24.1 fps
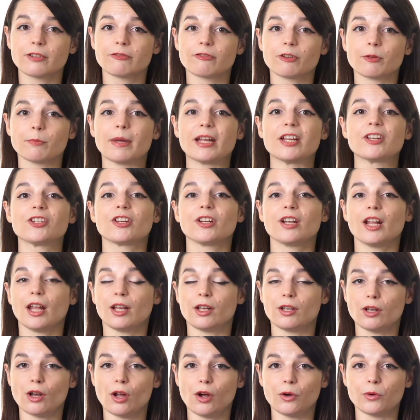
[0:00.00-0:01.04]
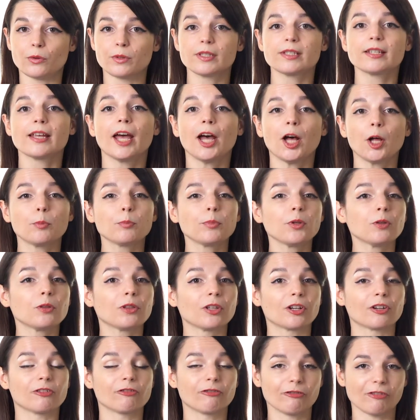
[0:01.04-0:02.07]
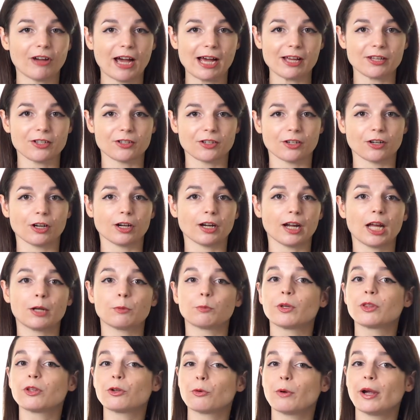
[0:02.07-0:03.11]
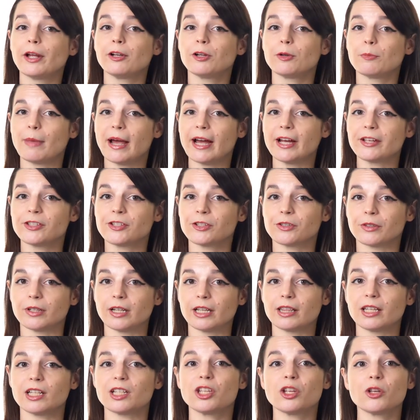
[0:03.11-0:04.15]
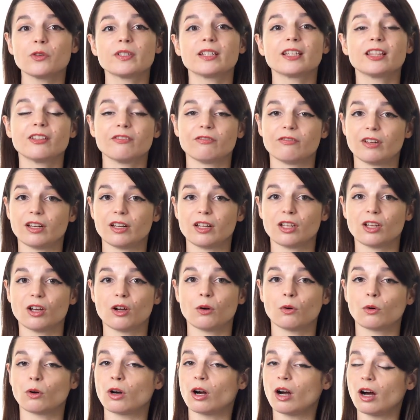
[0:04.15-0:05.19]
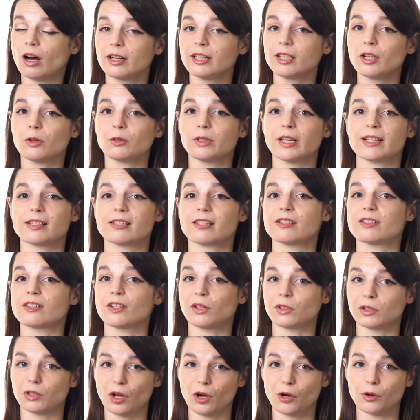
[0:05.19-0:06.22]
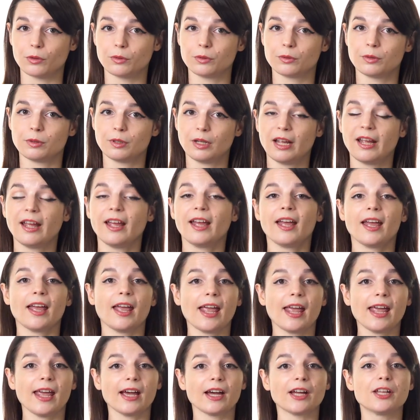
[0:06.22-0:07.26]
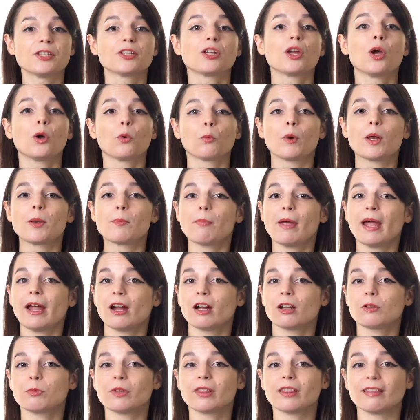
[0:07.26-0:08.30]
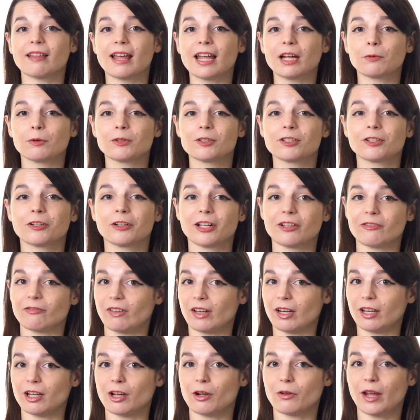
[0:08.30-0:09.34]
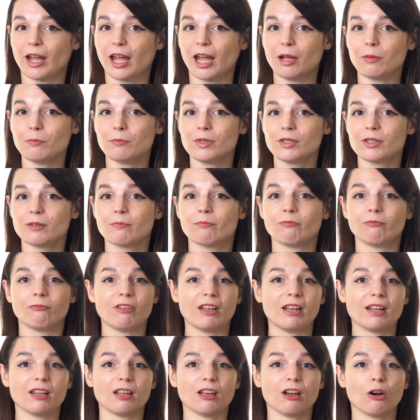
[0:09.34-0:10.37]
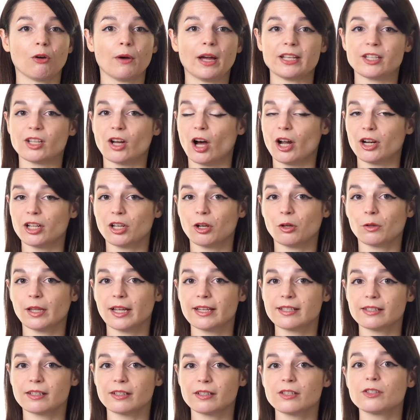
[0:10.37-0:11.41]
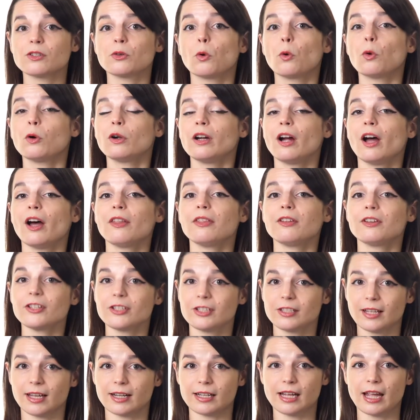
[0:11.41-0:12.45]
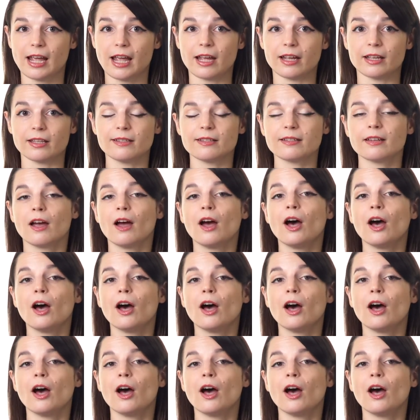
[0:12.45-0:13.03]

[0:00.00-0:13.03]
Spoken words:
information and notes help you learn faster and with greater mastery than using the video or audio lessons alone. And when paired with language learning video games, video and audio lessons, or other study aids,